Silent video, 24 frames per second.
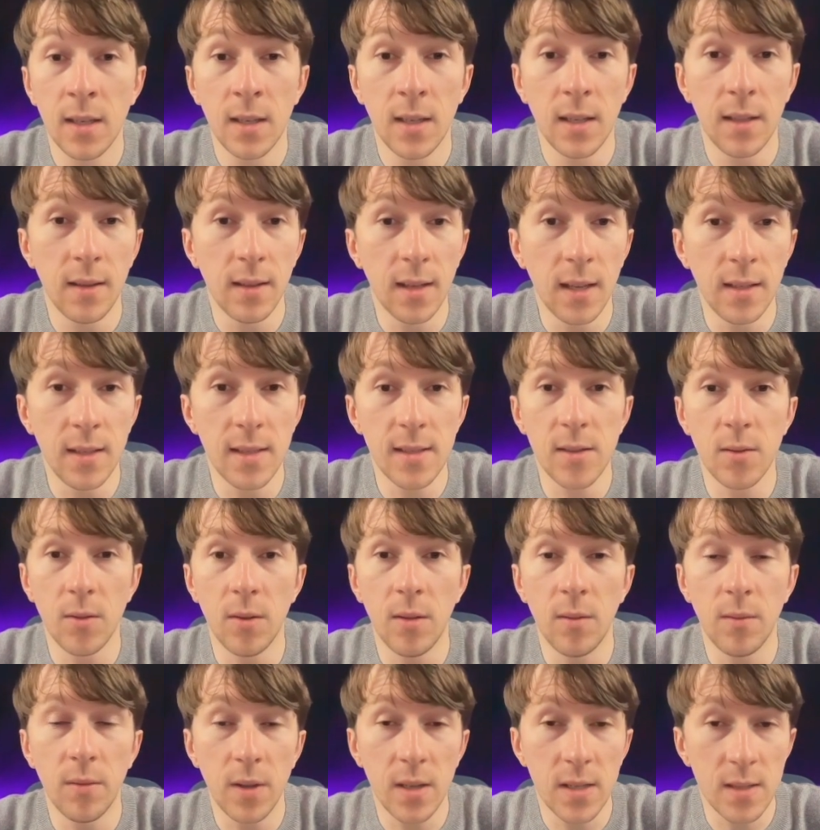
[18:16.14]
Then is the
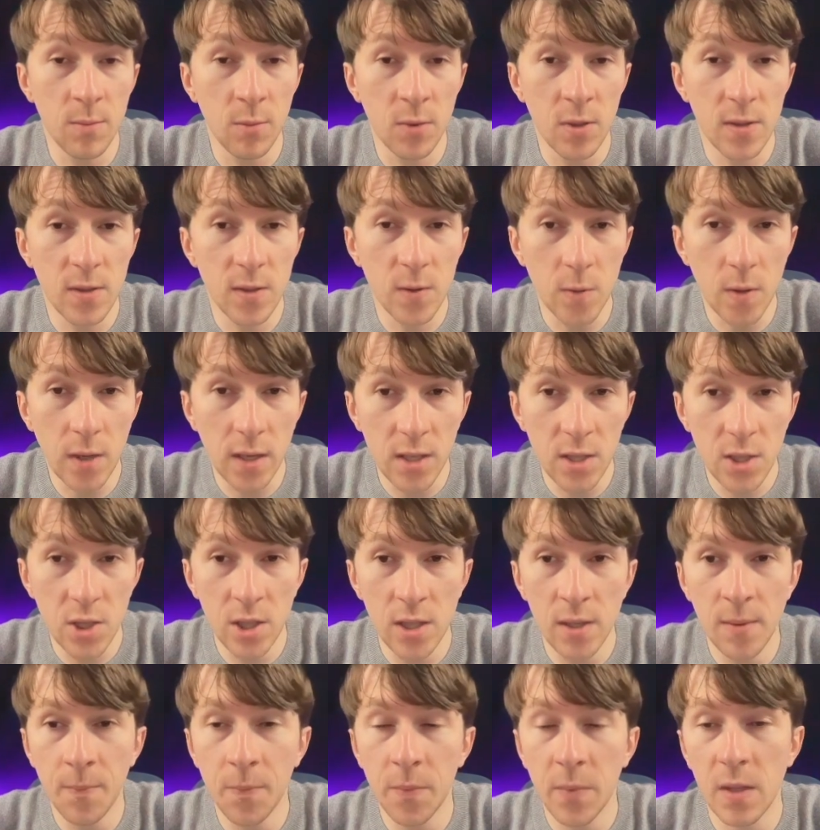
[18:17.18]
investment
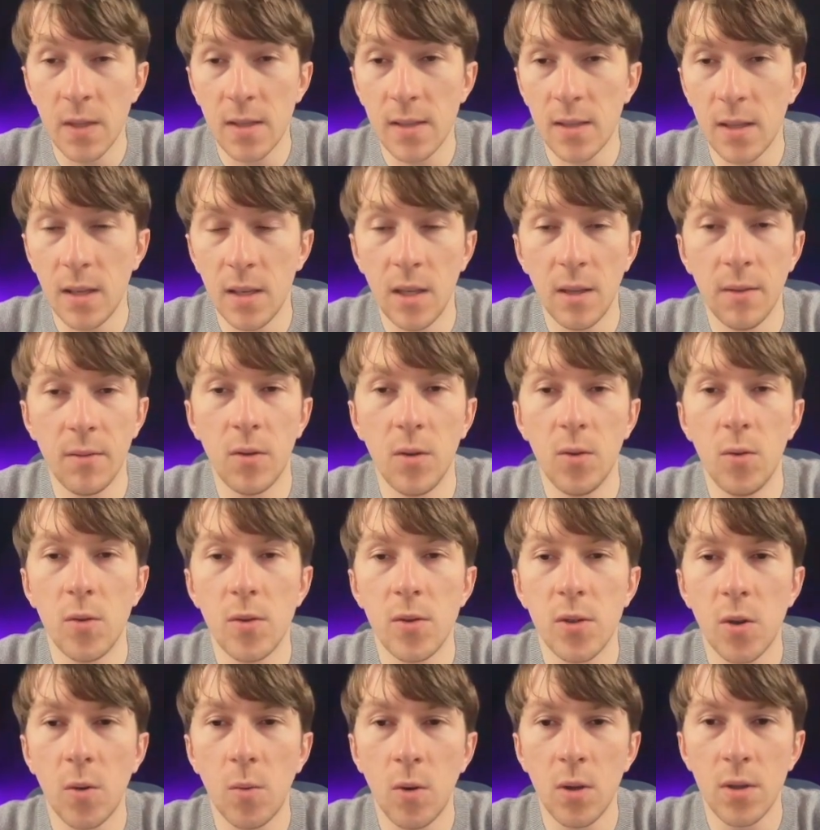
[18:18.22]
strategy, saying if the
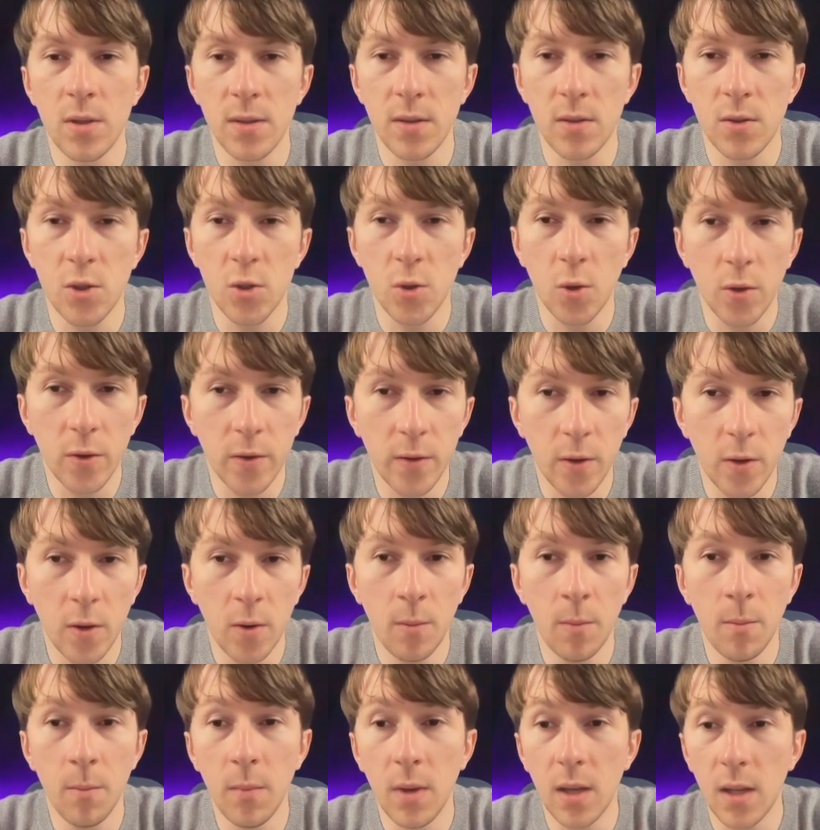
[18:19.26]
user wants
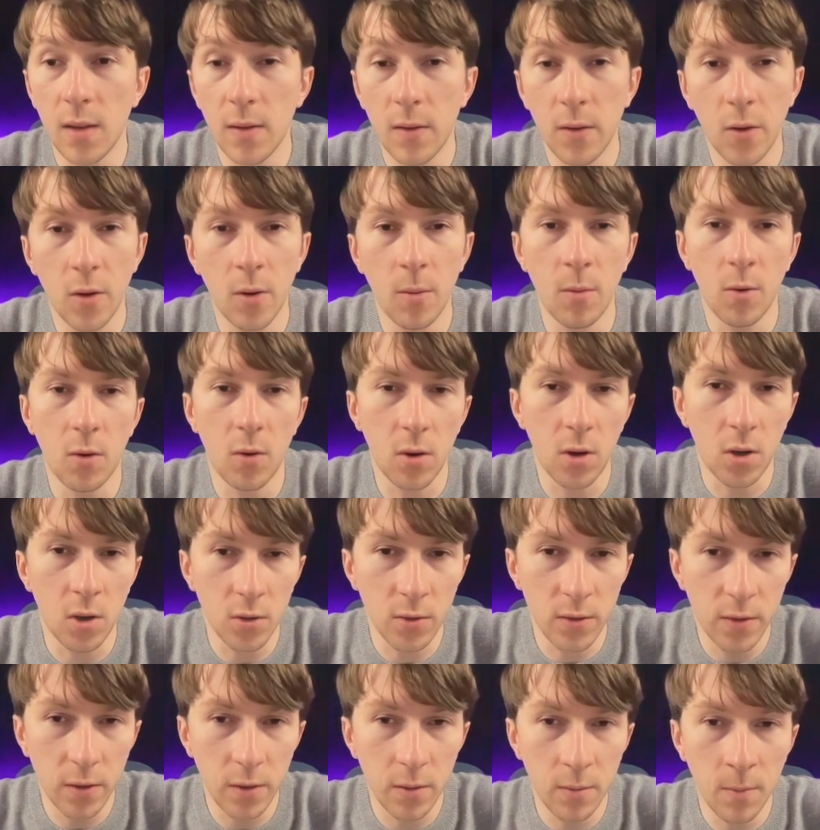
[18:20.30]
short-term, mid-term, or
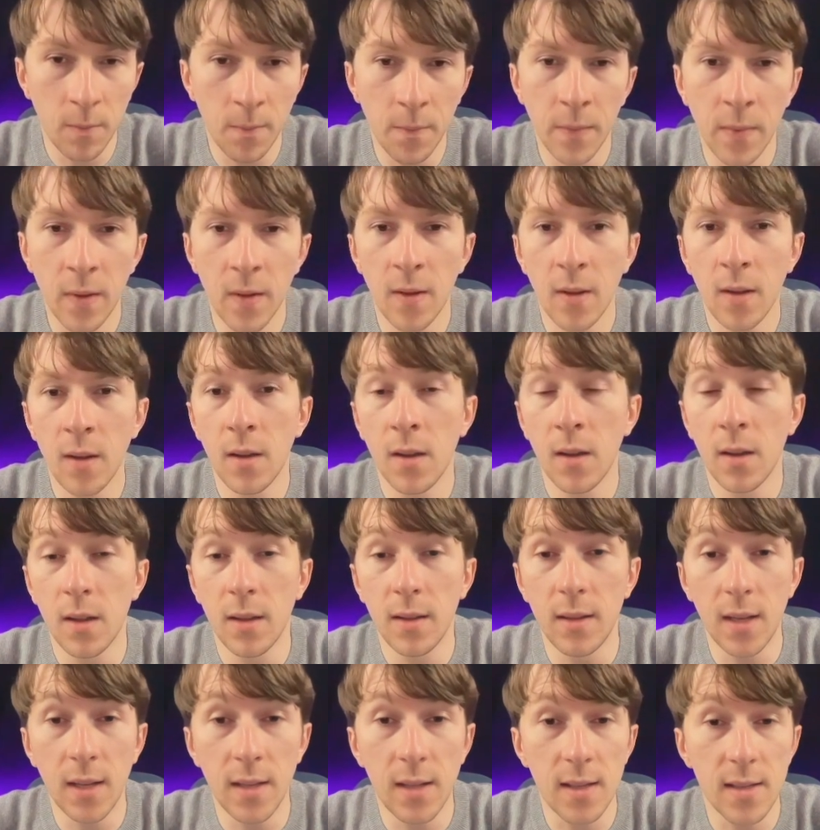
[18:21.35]
long-term.
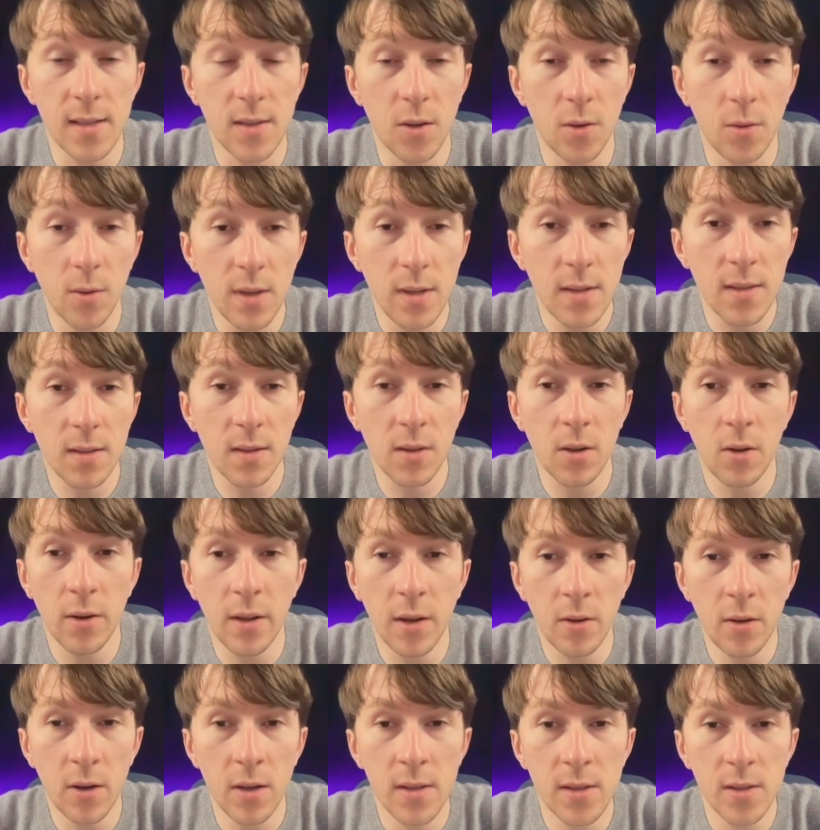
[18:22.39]
Then it's the risk
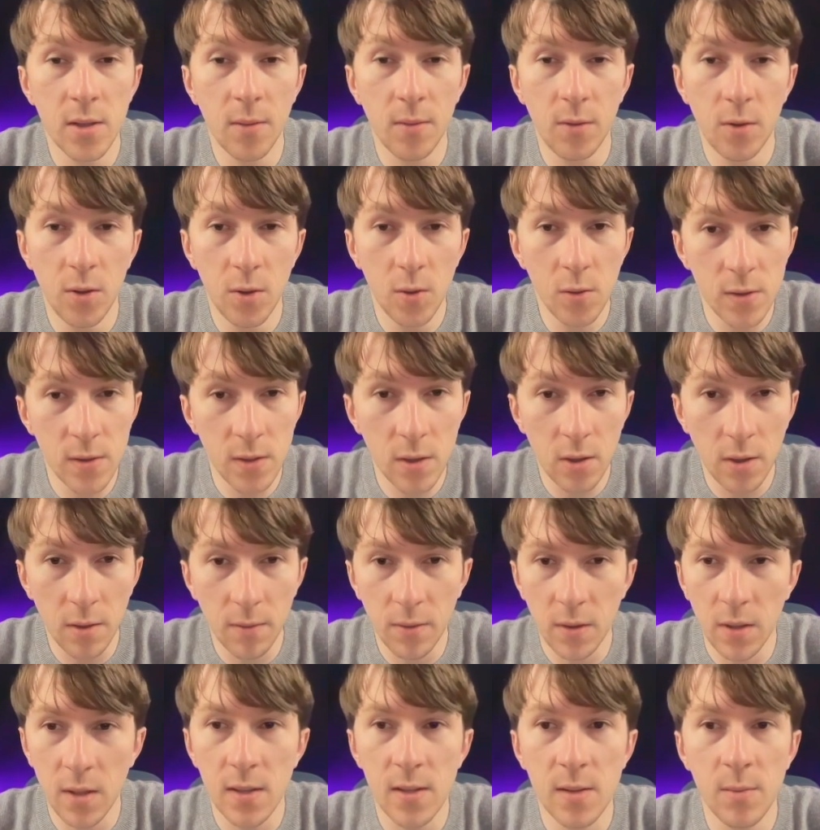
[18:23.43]
tolerance of the user, if
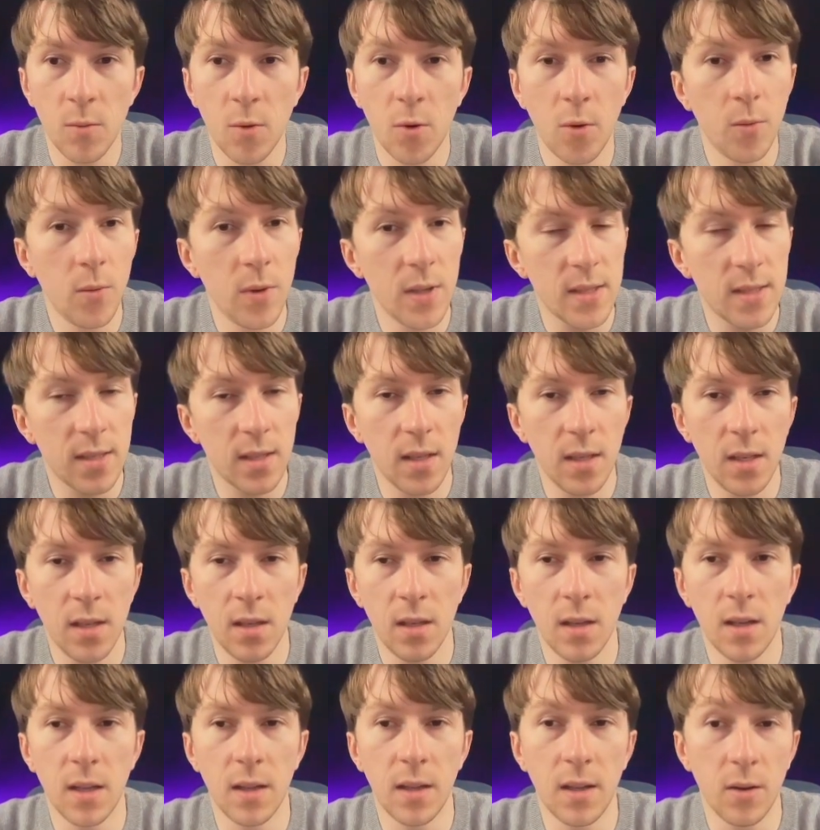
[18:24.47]
he's more
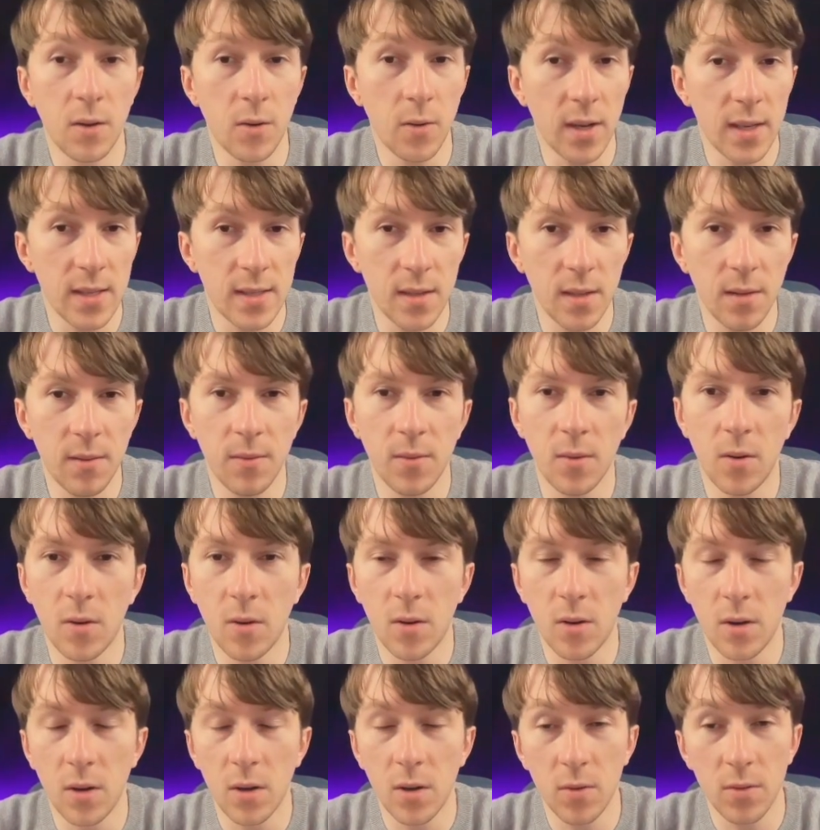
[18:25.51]
risky and aggressive
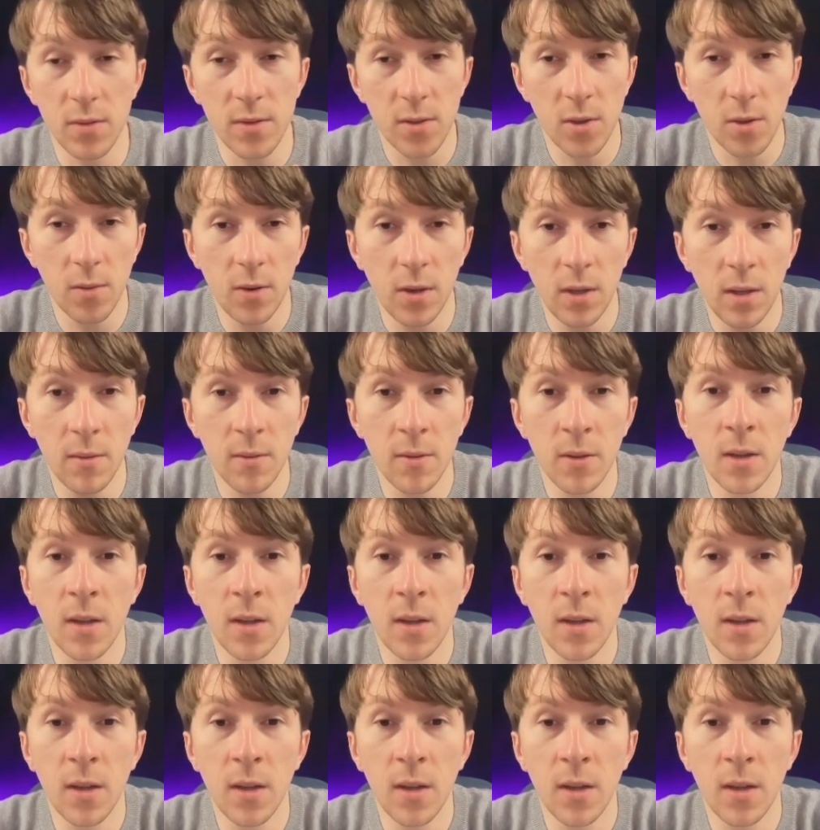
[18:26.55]
or conservative.